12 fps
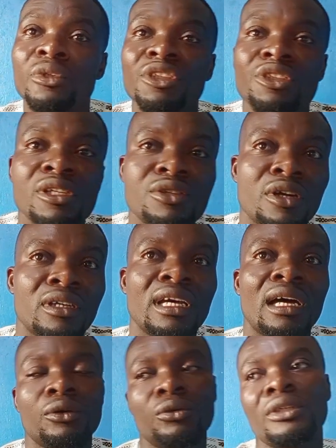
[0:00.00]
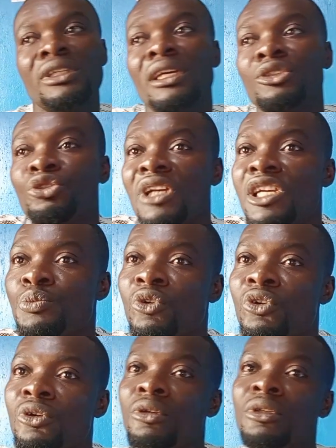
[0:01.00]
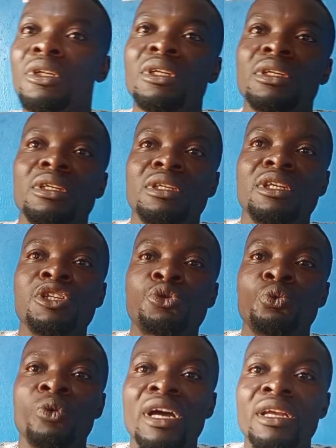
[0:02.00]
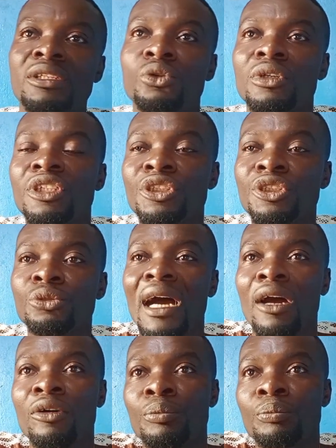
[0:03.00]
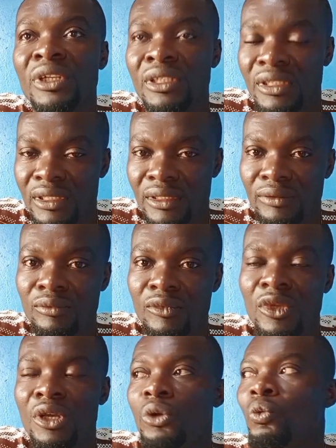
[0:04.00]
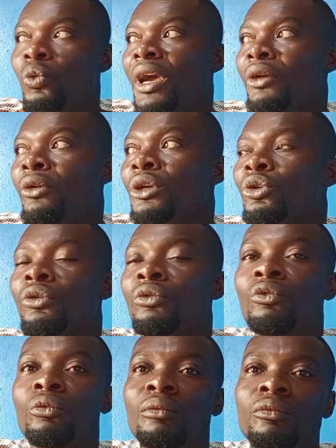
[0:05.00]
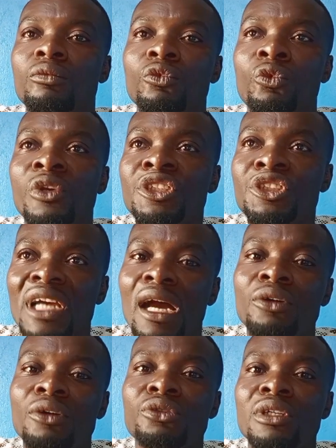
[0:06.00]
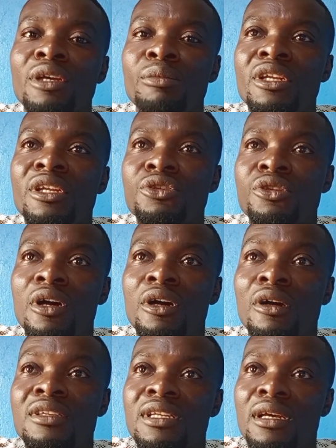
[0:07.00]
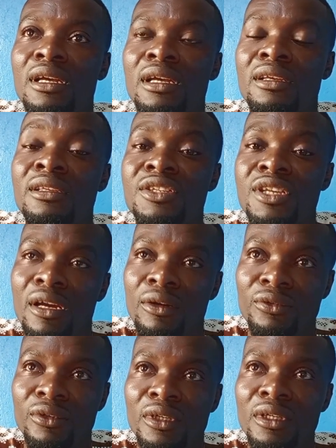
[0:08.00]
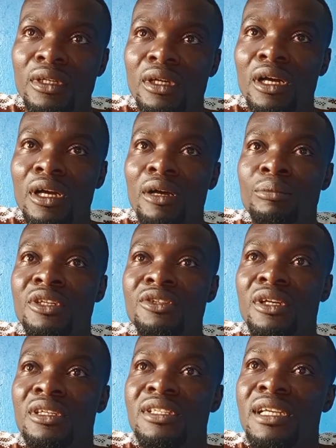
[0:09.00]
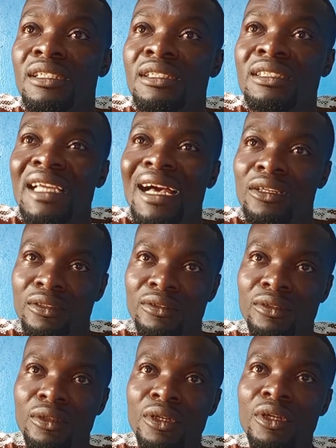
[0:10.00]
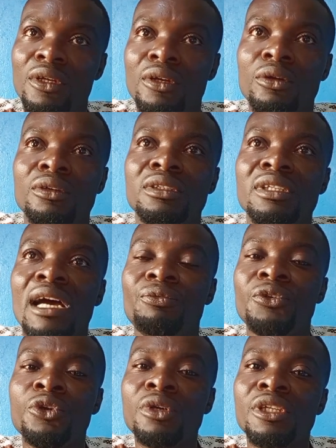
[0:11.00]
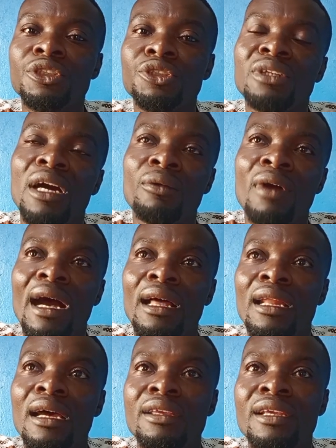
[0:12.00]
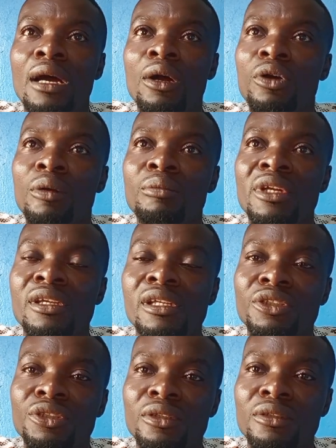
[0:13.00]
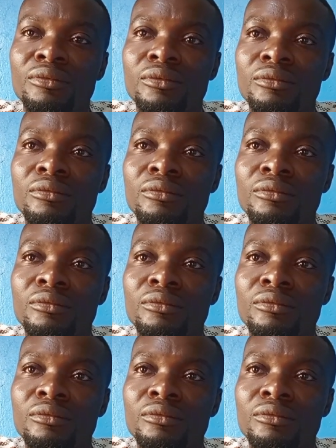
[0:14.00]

reaches us that, oh yeah, transport is ready to issue out plates, we're able to reach out to the minister himself, okay, Minister Selig Talon. Okay. There are a few issues that we outline in our communication.